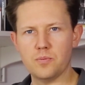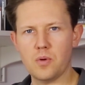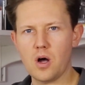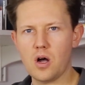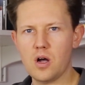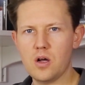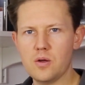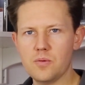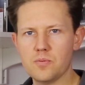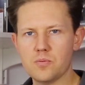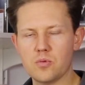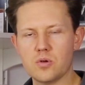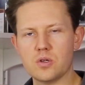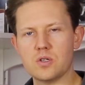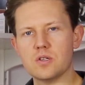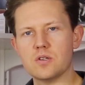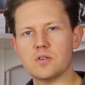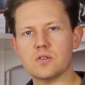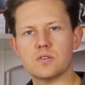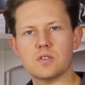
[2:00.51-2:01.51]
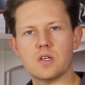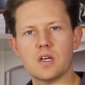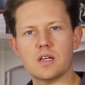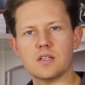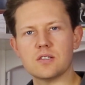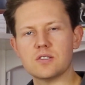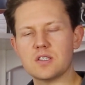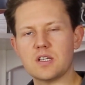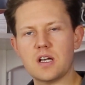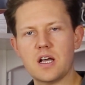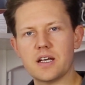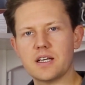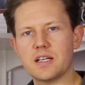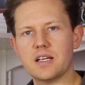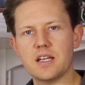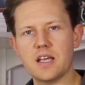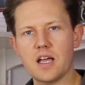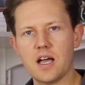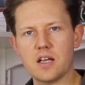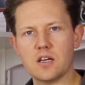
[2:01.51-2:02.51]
bar, which is slightly